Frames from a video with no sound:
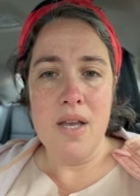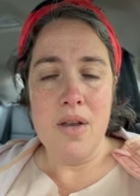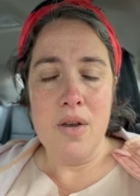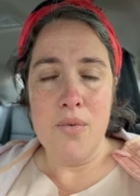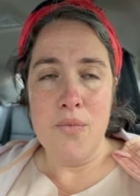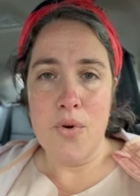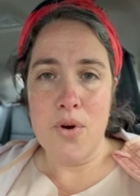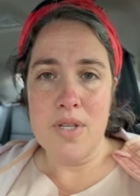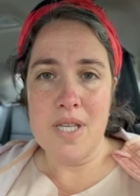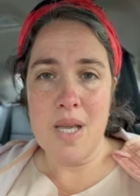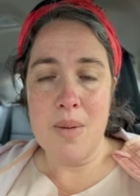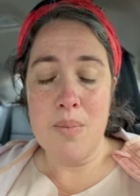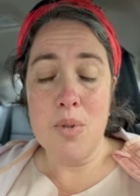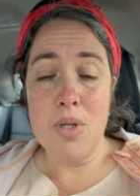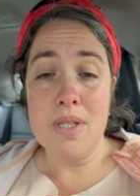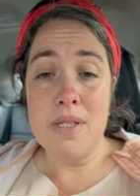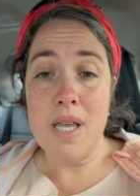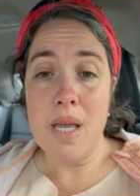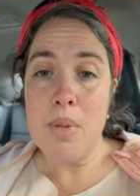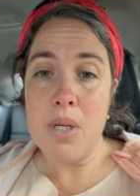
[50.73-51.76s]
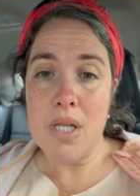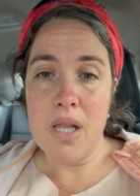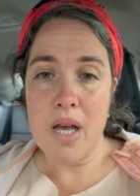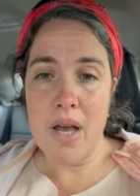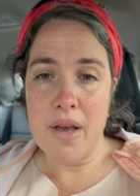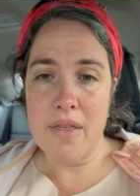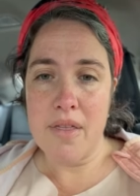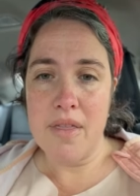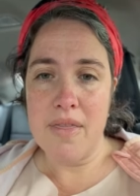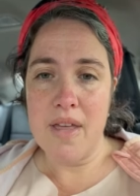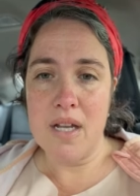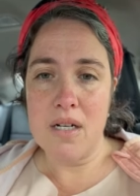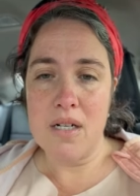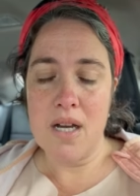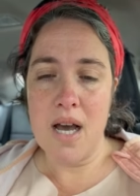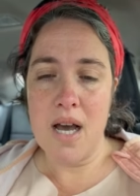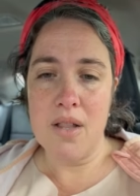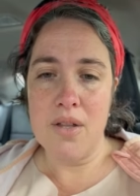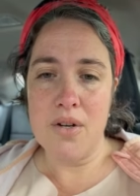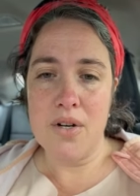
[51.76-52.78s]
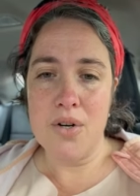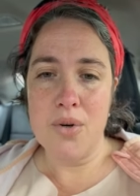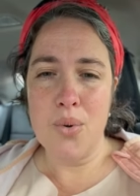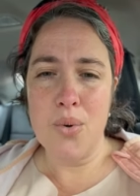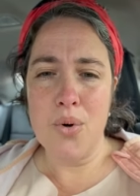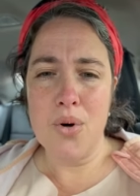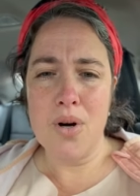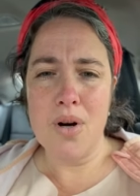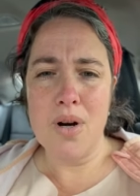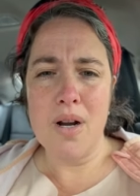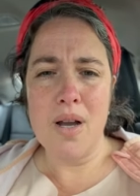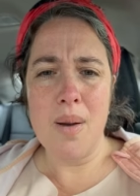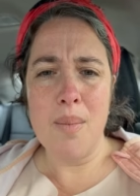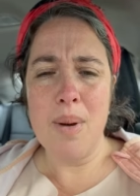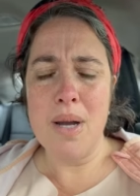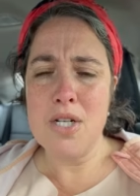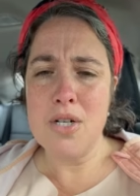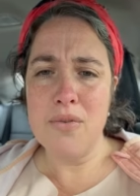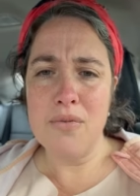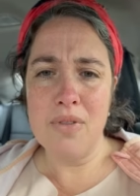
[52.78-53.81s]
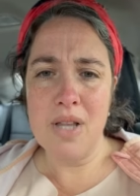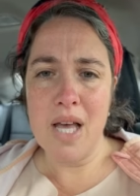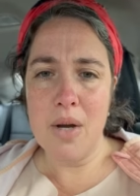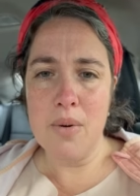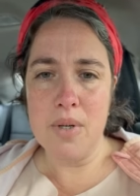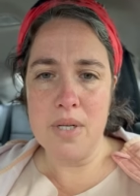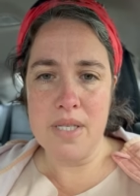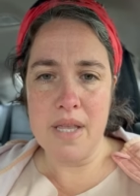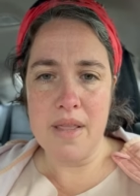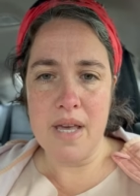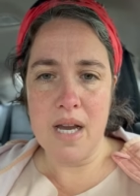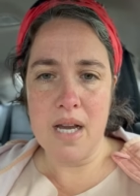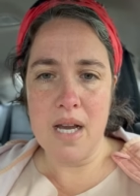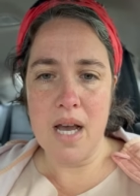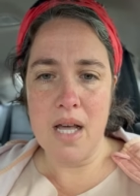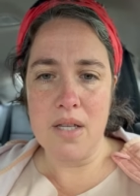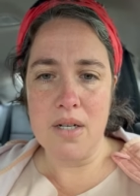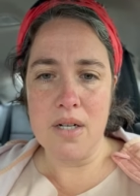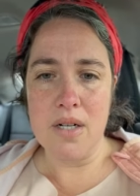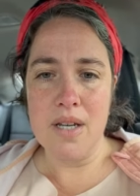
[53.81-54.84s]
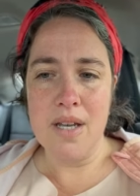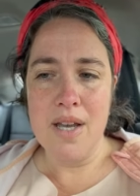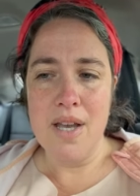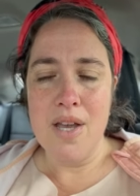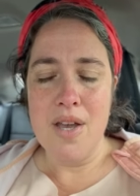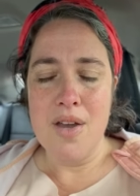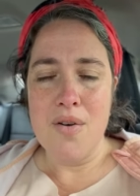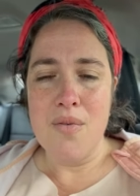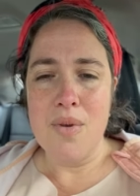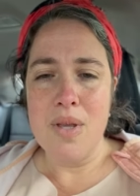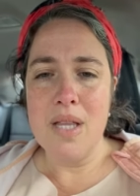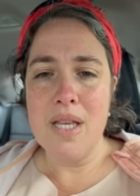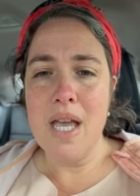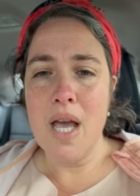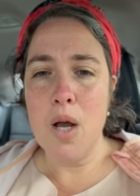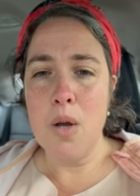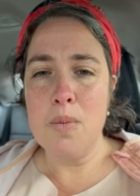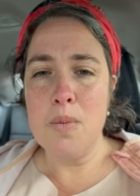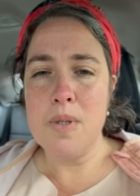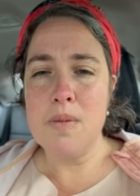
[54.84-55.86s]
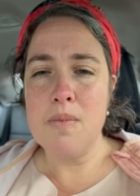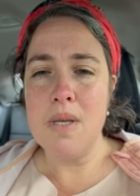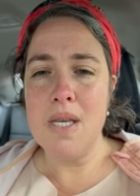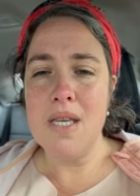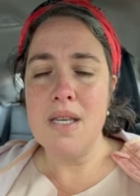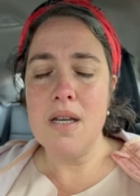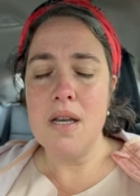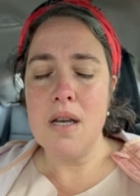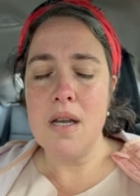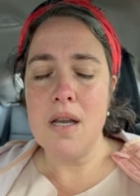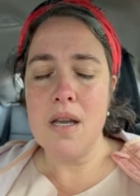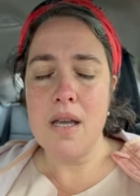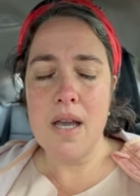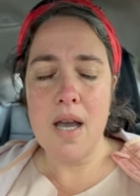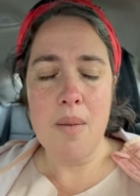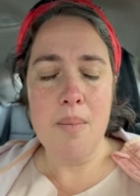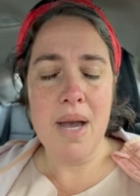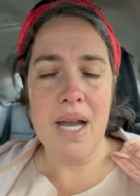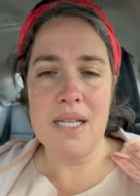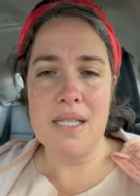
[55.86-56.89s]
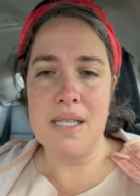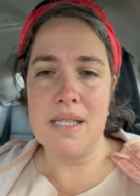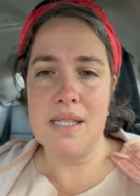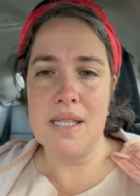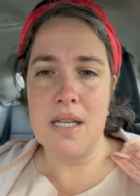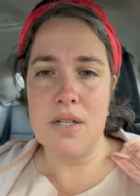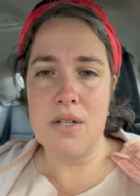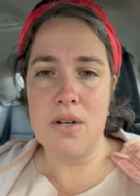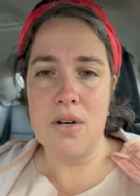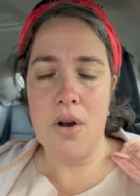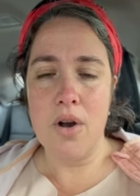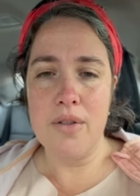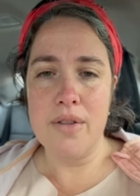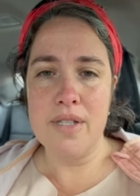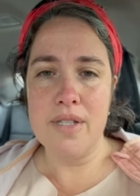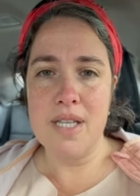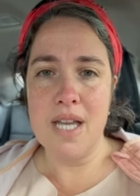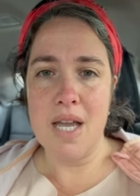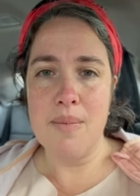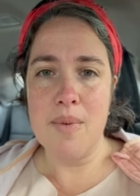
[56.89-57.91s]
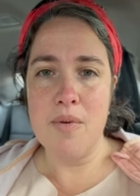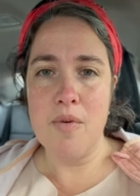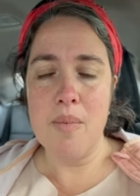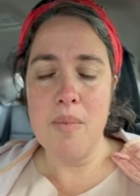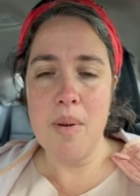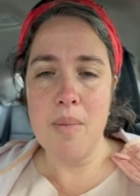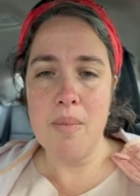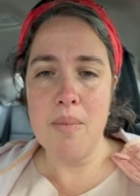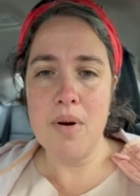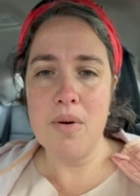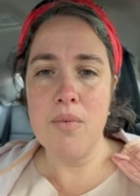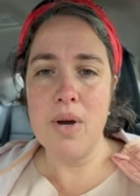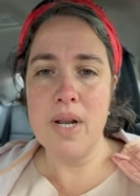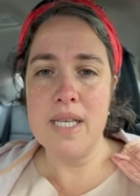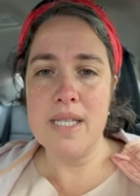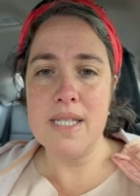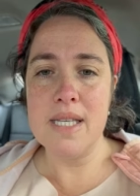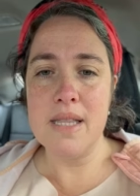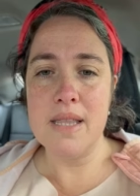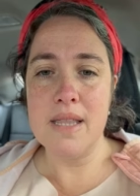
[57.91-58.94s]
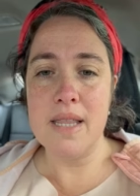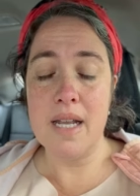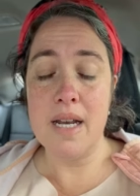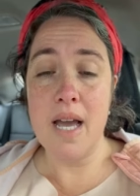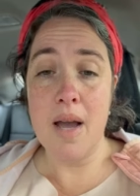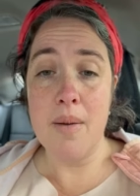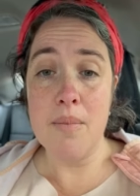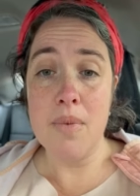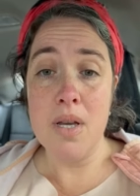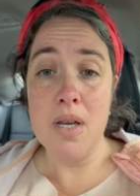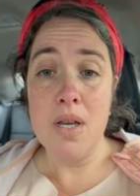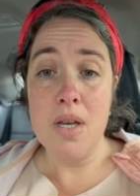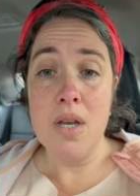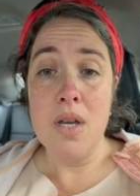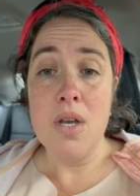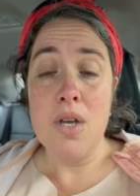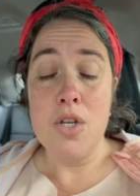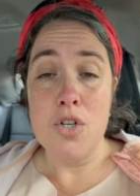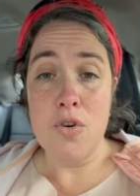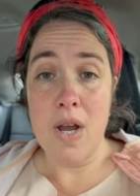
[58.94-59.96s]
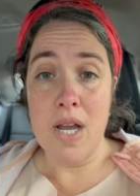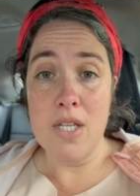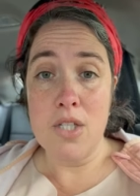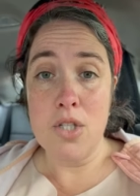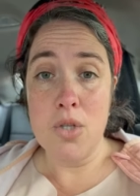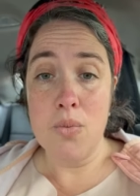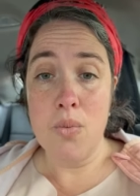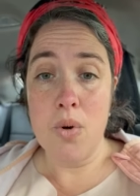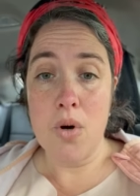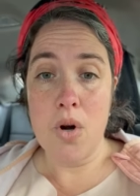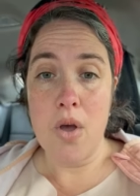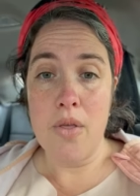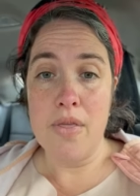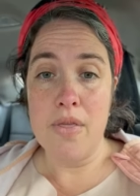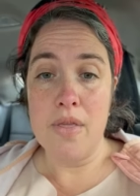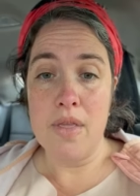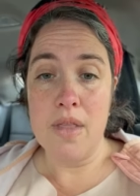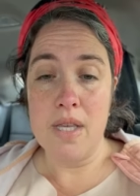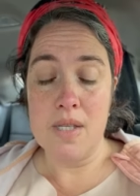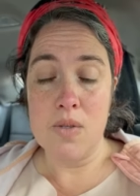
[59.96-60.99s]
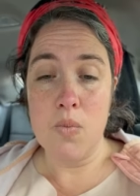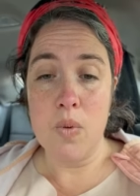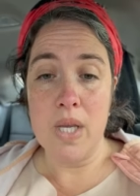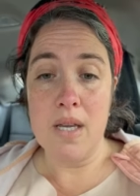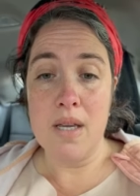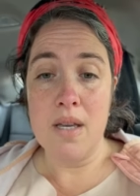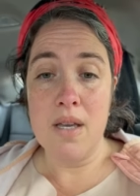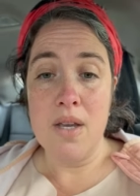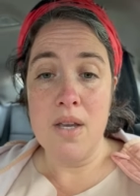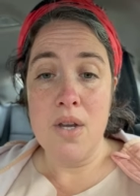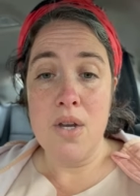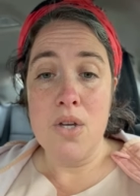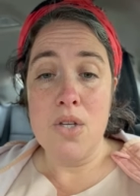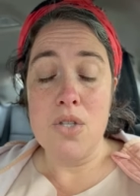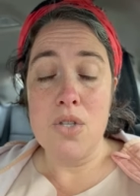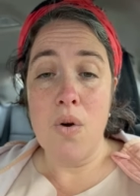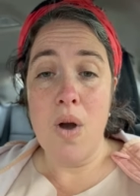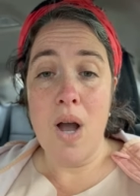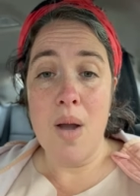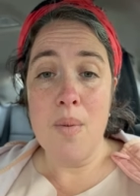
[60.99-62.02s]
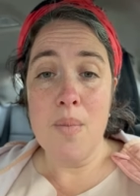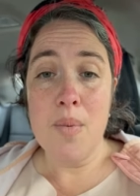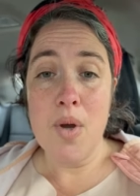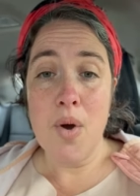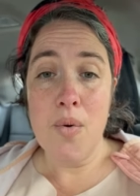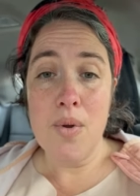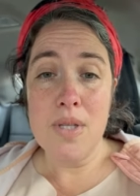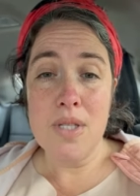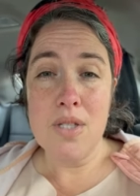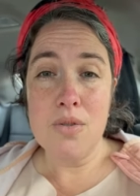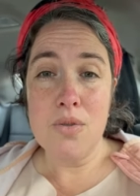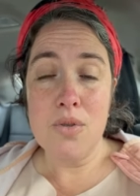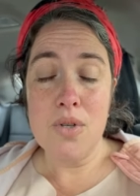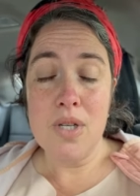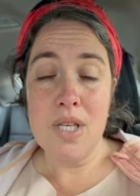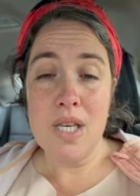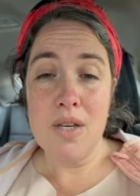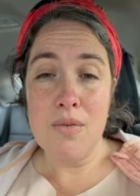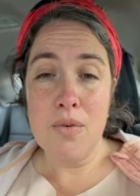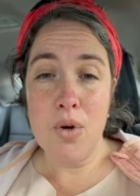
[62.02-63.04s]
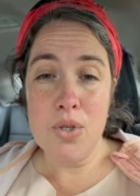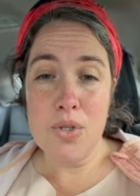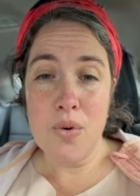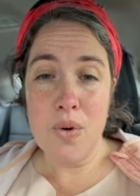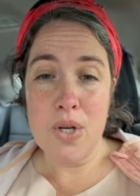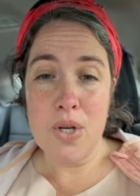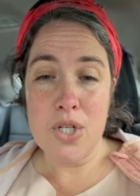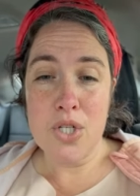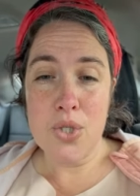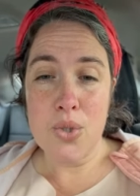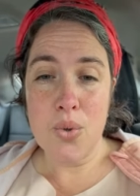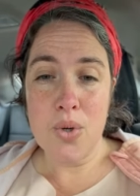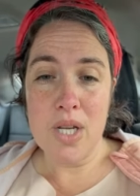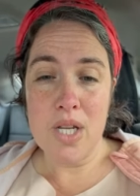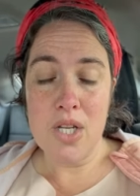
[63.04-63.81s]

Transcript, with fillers: for example, a tablecloth in that color or a bunch of flowers in that color, really helps me come back to center all the time and remember what is it that I'm trying to work on this week. So I'm going to give also a short